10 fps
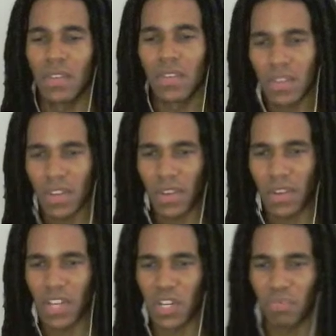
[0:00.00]
Take your
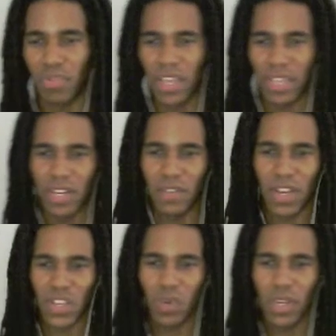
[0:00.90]
gadget to Playland. You've
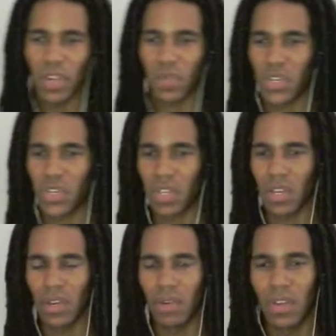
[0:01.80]
got 28 quests to
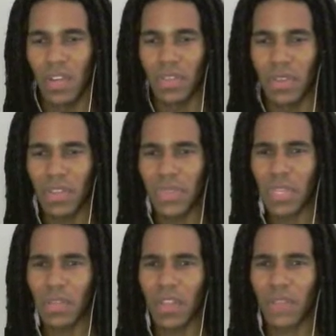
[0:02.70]
go. I think
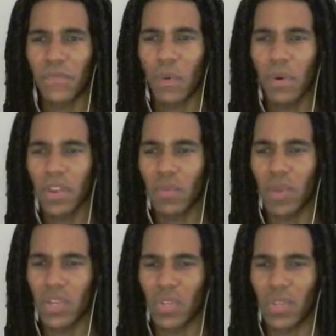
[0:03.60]
there are like 40
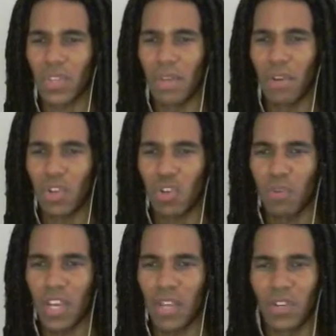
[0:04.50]
quests or something like that. Mushroom
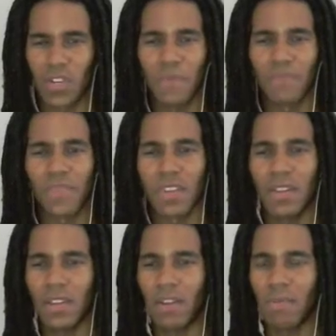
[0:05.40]
Challenge.
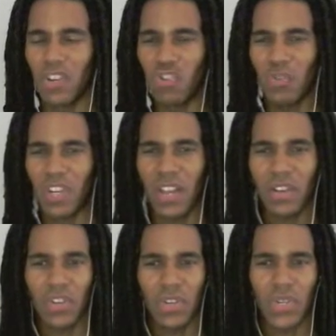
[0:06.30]
Now, mushroom
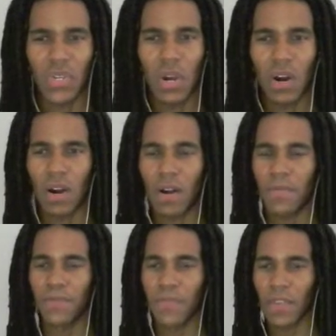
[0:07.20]
challenges are
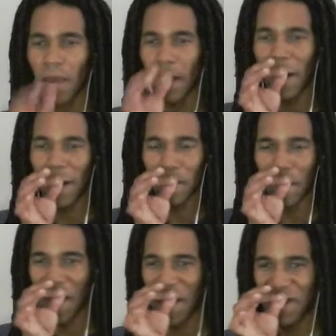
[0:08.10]

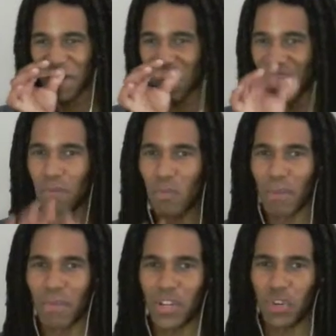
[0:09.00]
how you get more
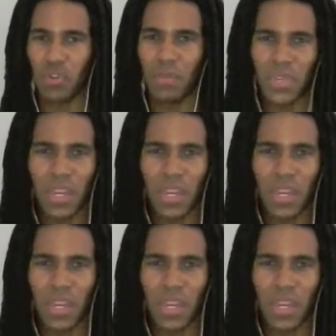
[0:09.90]
mushrooms.